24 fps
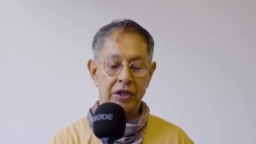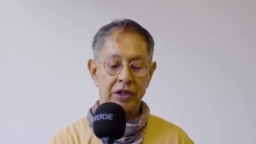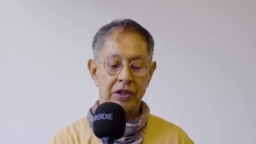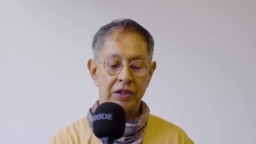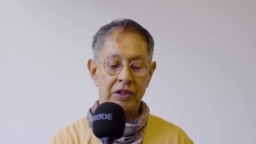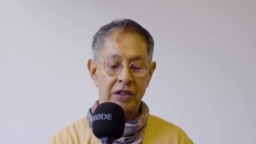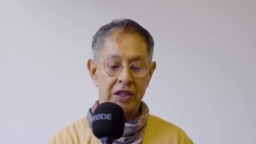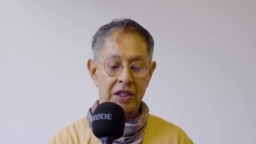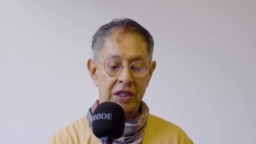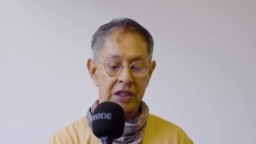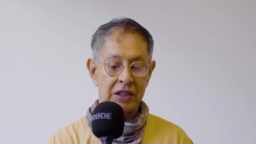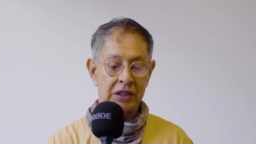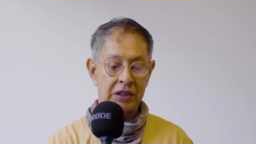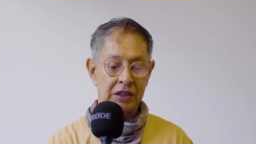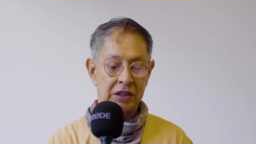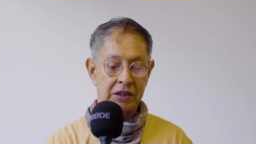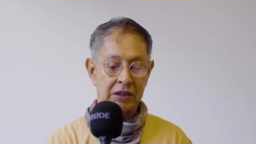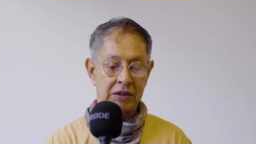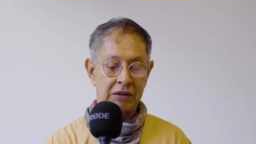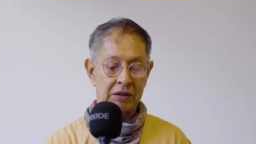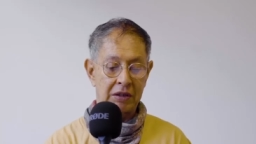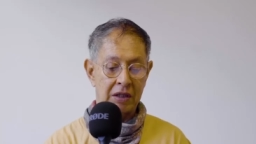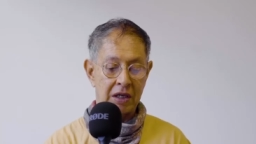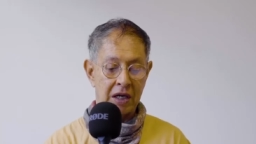
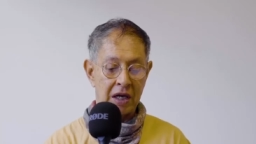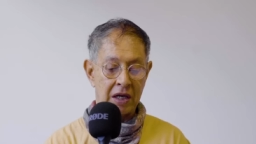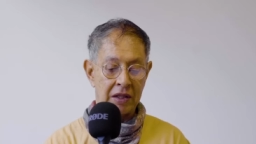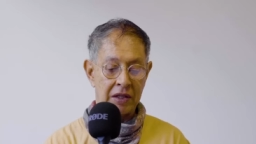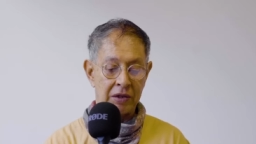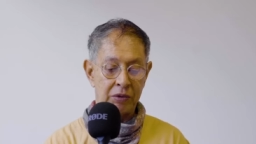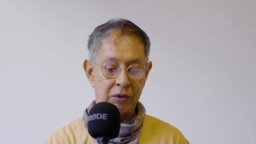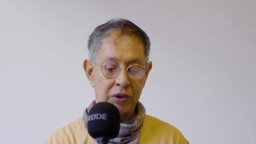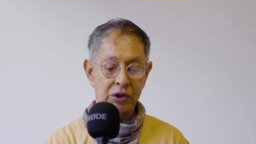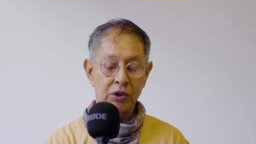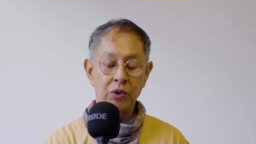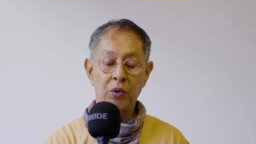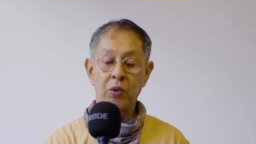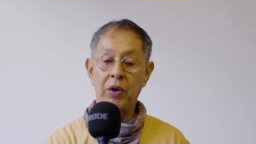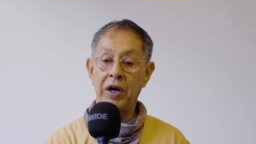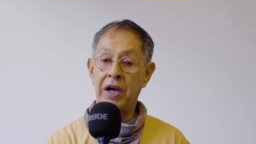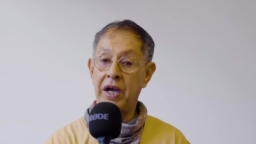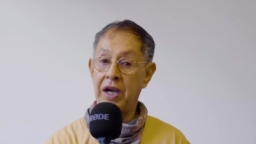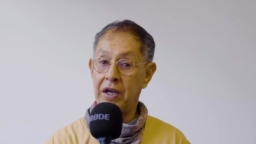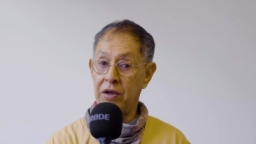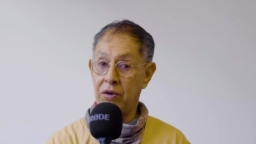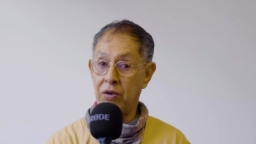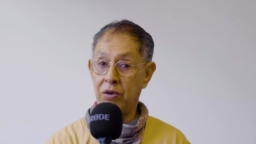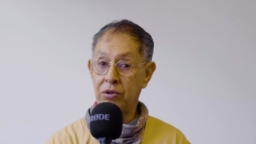This the reason
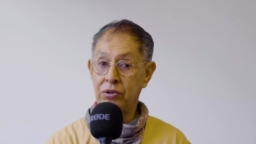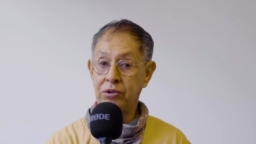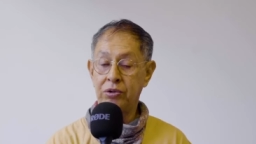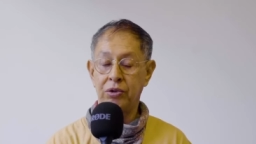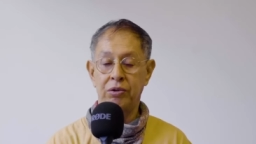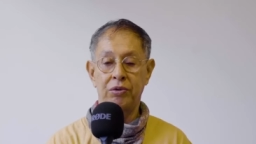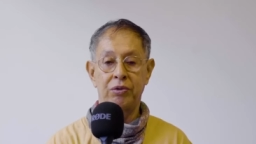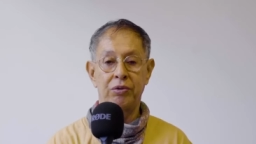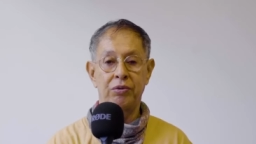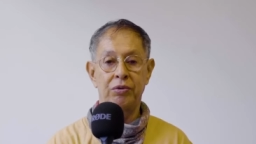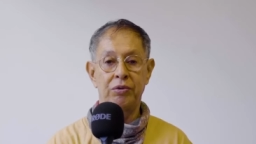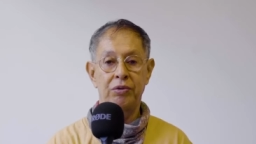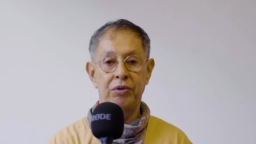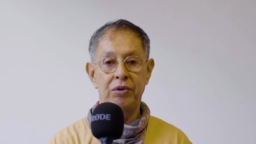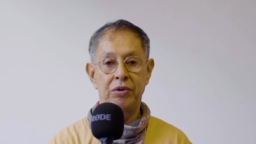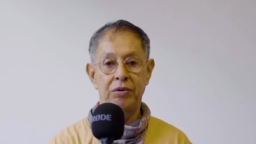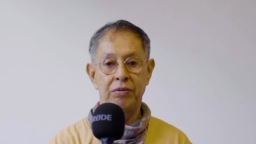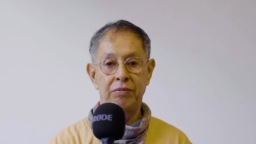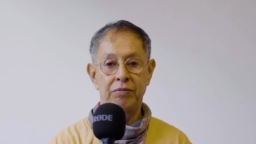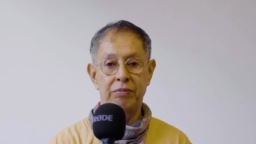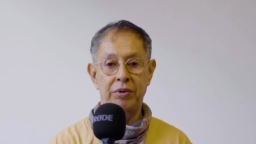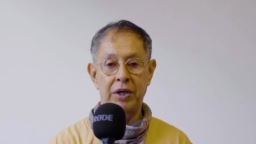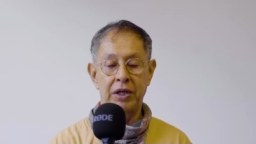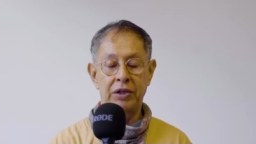why I also do
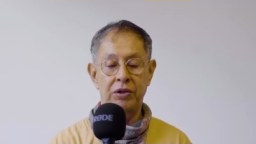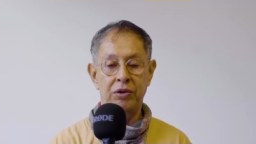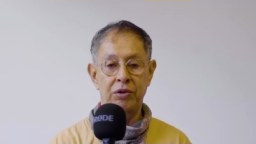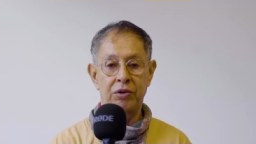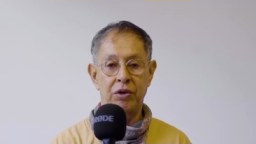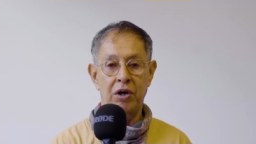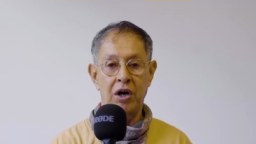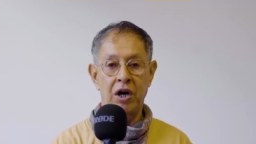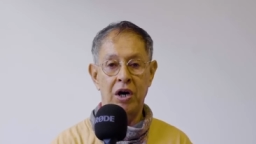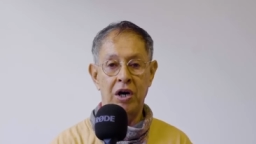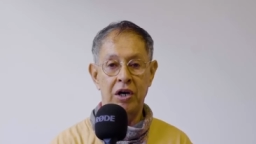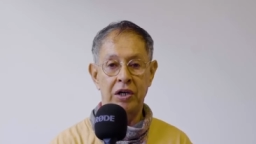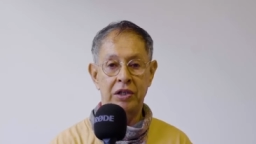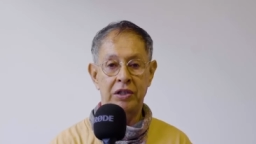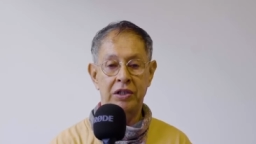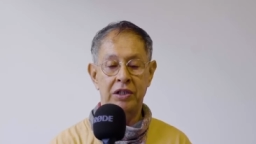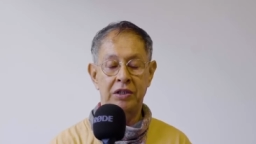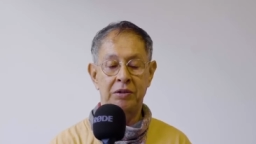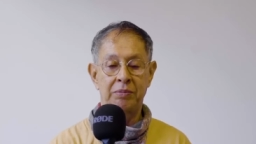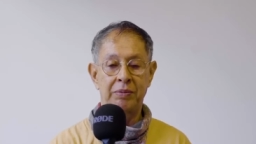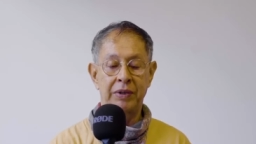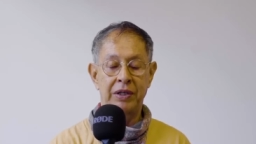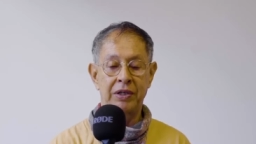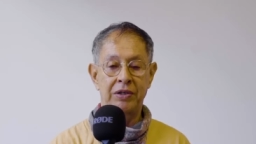bread dough art
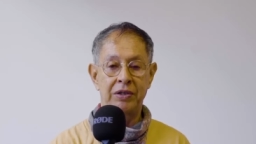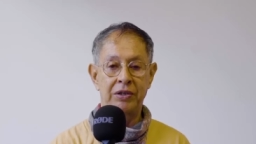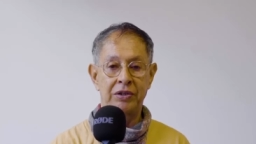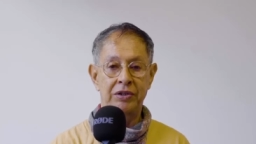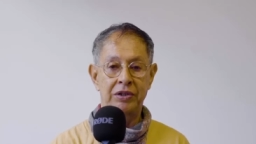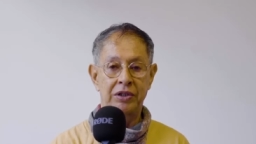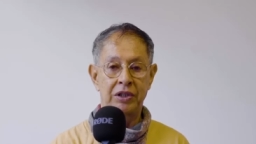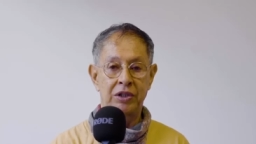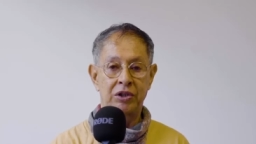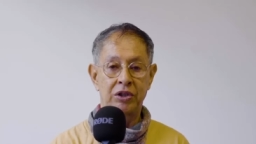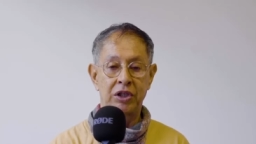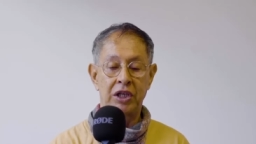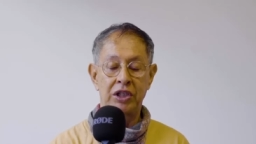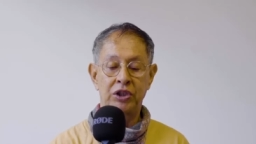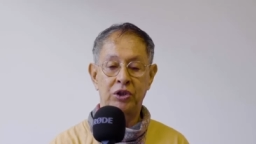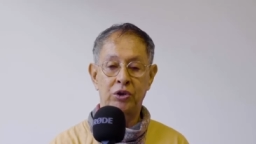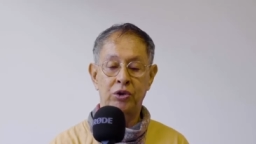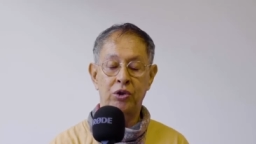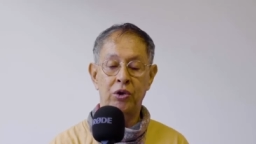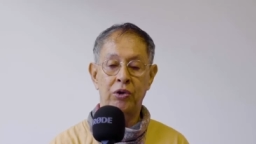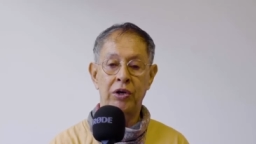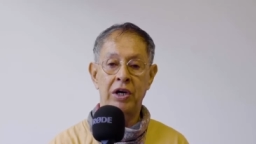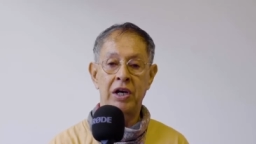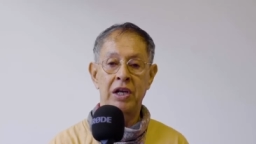is because it is
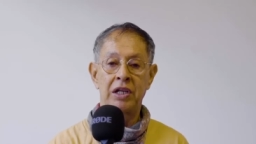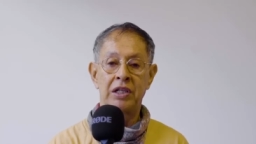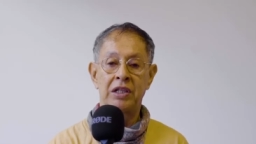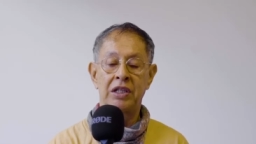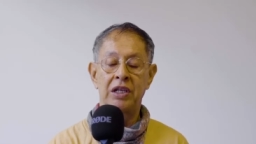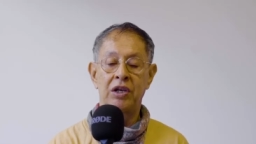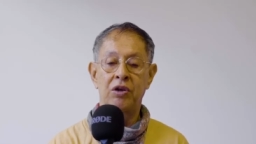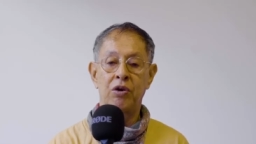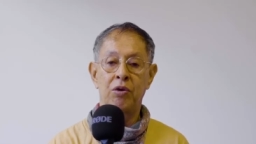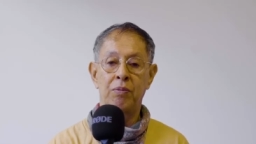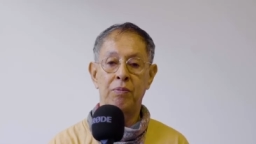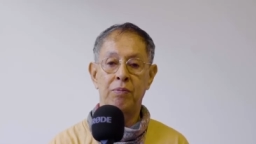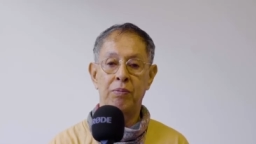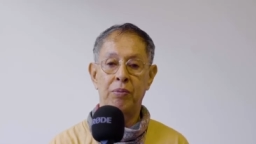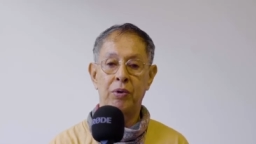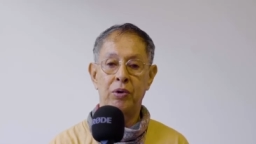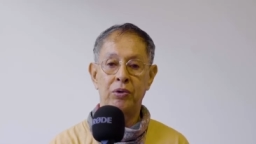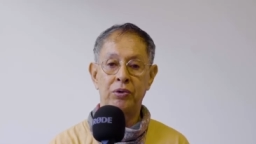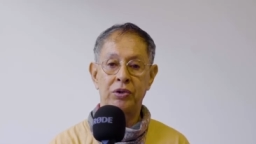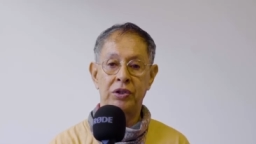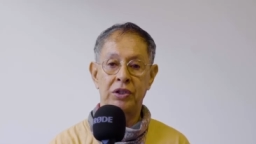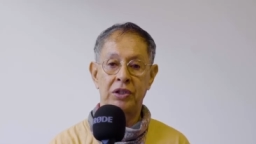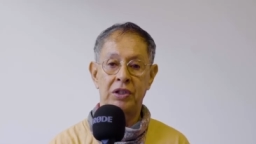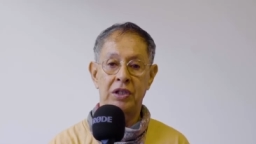totally
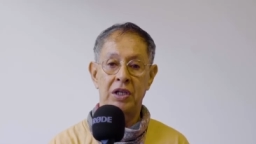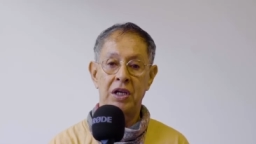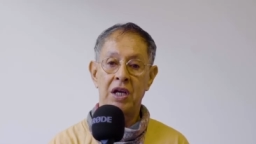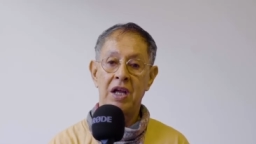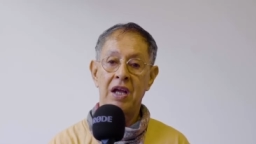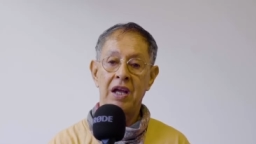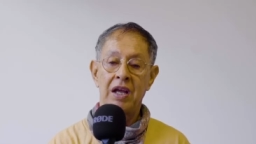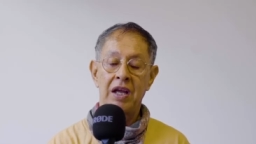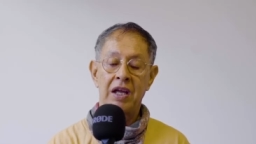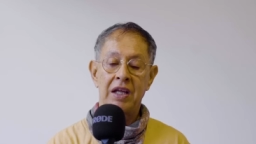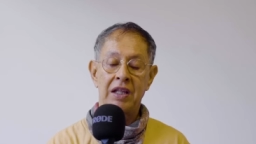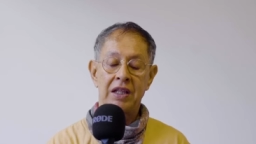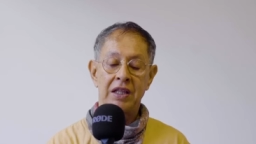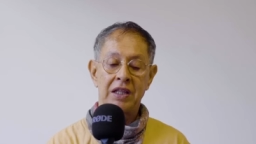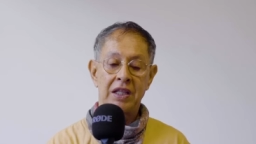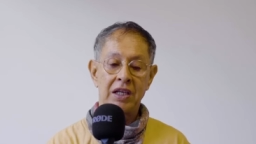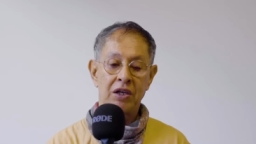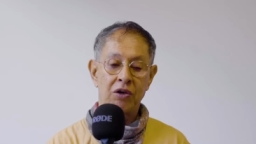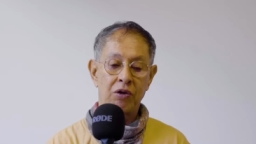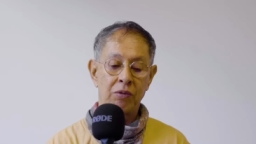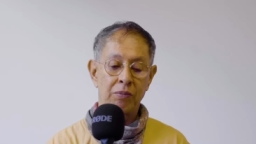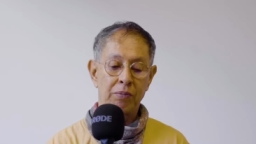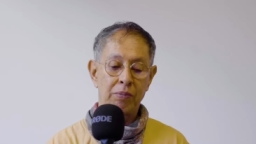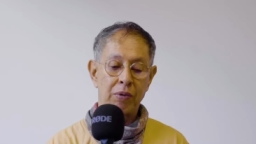
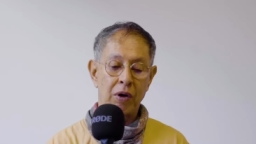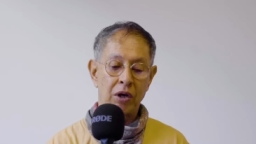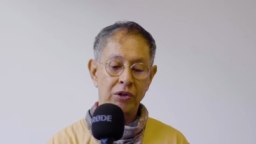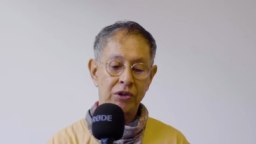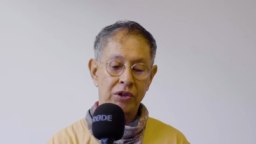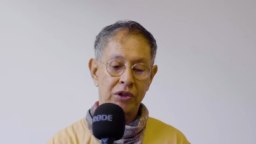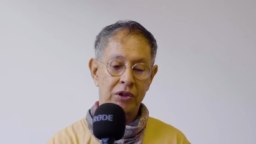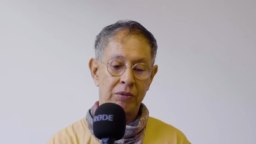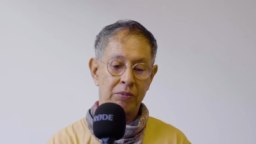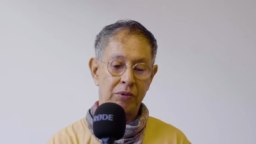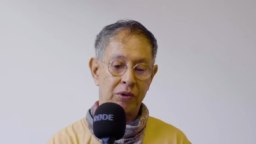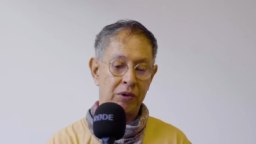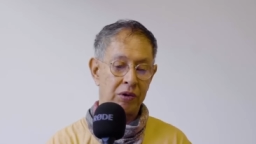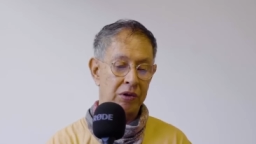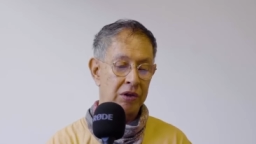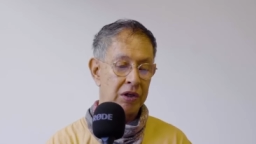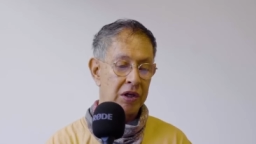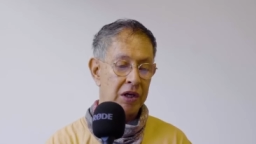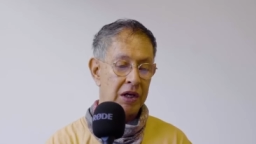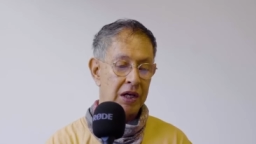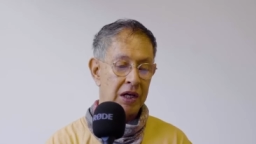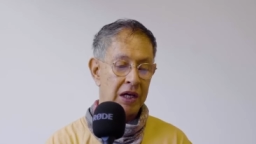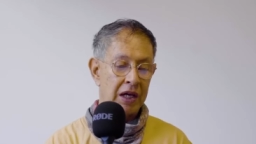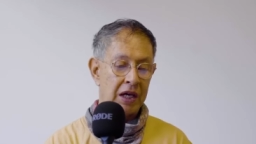decomposable,
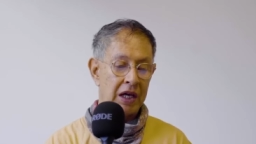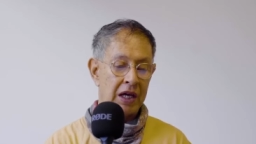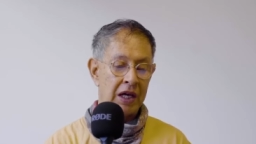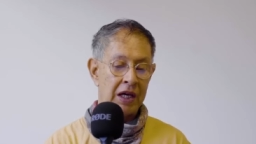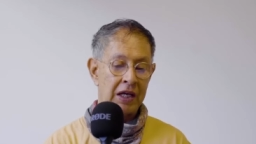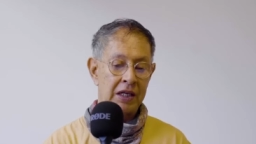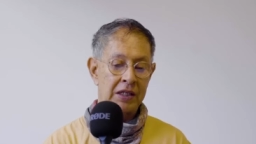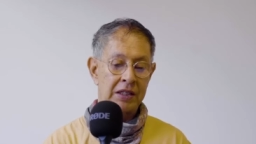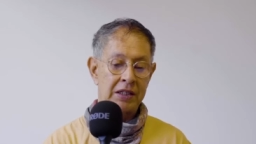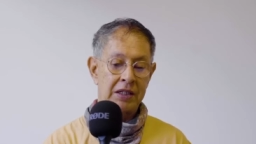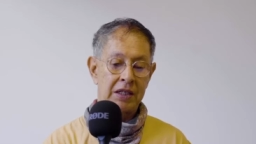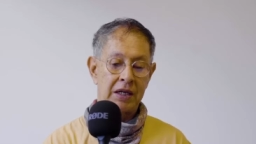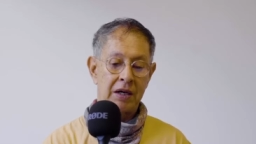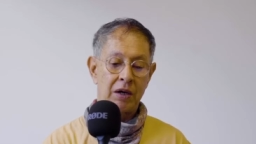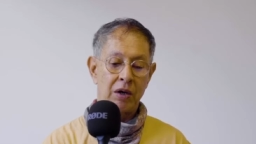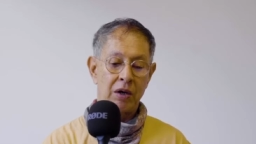and